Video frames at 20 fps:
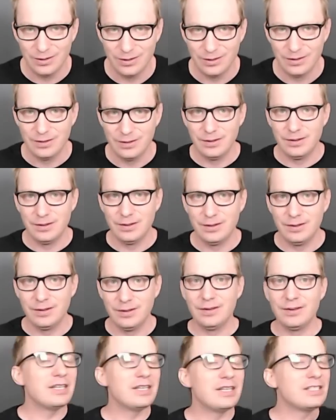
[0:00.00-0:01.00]
Because that's
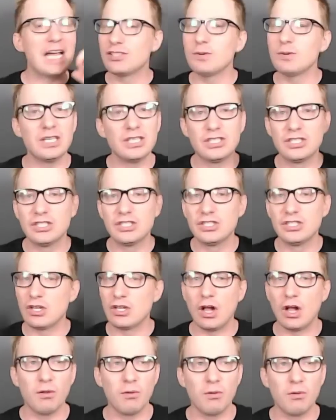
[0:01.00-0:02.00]
what this is all, oh, well,
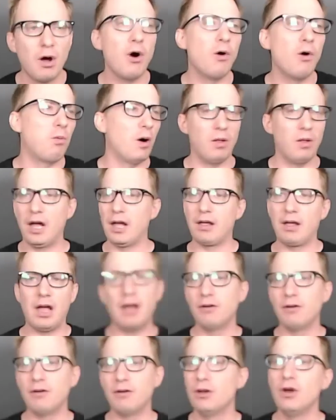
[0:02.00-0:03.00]
I
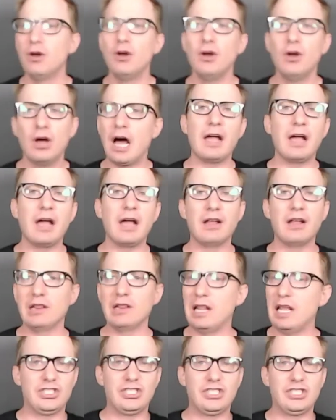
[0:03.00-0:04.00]
had less debt than this
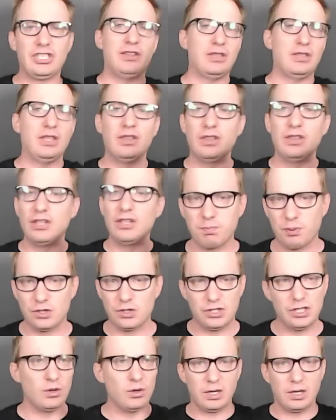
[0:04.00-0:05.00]
person and they're
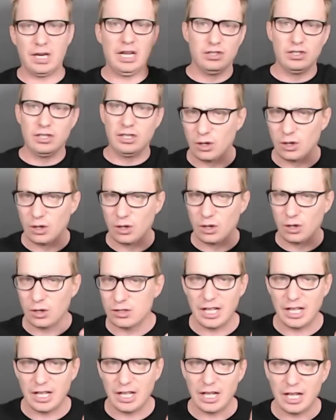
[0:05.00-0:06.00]
canceling theirs and they got
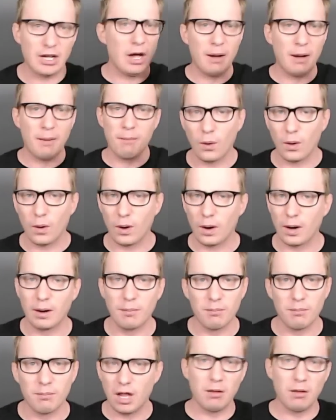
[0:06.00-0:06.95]
more and blah, blah, blah.